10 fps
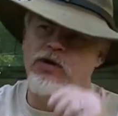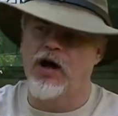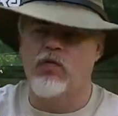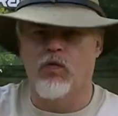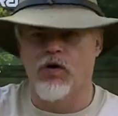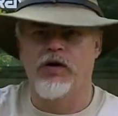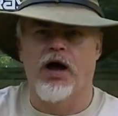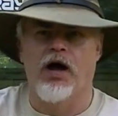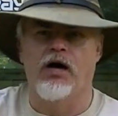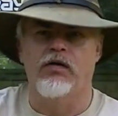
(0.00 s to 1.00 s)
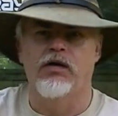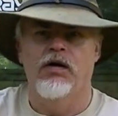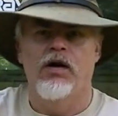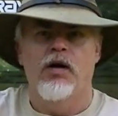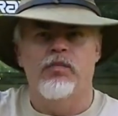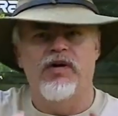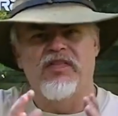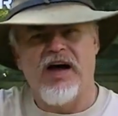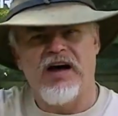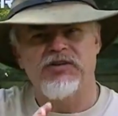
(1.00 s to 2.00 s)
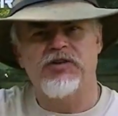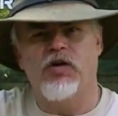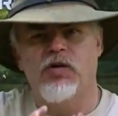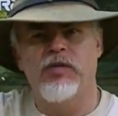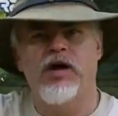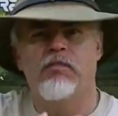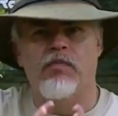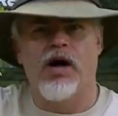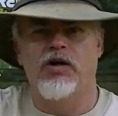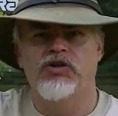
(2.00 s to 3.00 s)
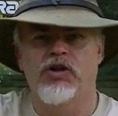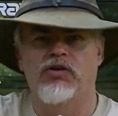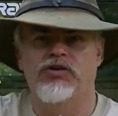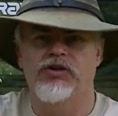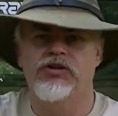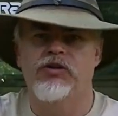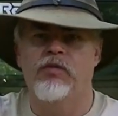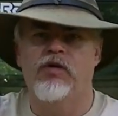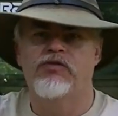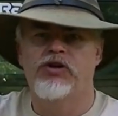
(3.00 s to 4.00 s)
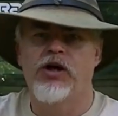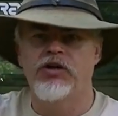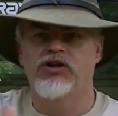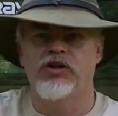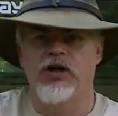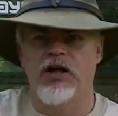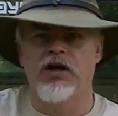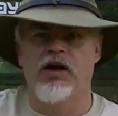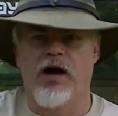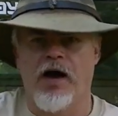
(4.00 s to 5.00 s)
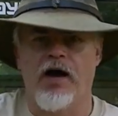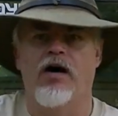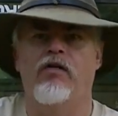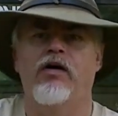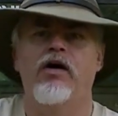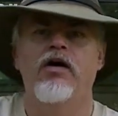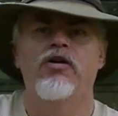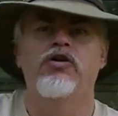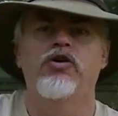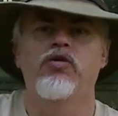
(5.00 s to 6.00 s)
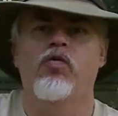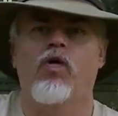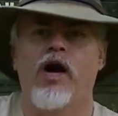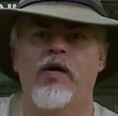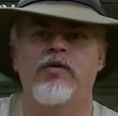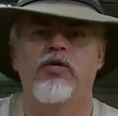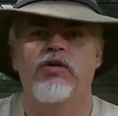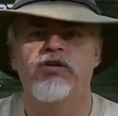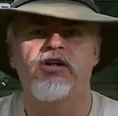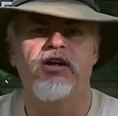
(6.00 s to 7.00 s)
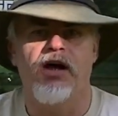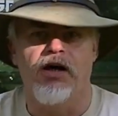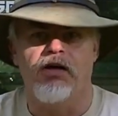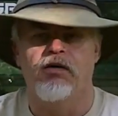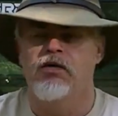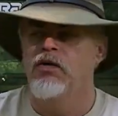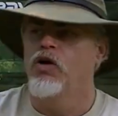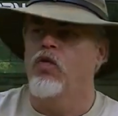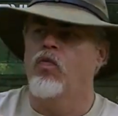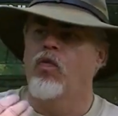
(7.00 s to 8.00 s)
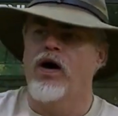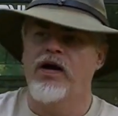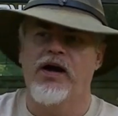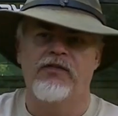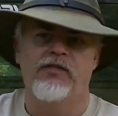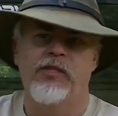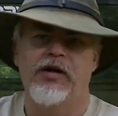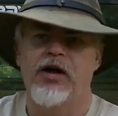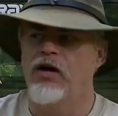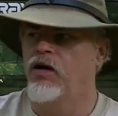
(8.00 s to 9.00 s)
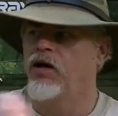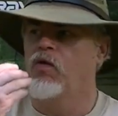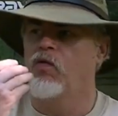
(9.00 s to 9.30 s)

we got to work out, but that's going to be a modular system of changing in and out due to what I'm doing today. What knife am I carrying?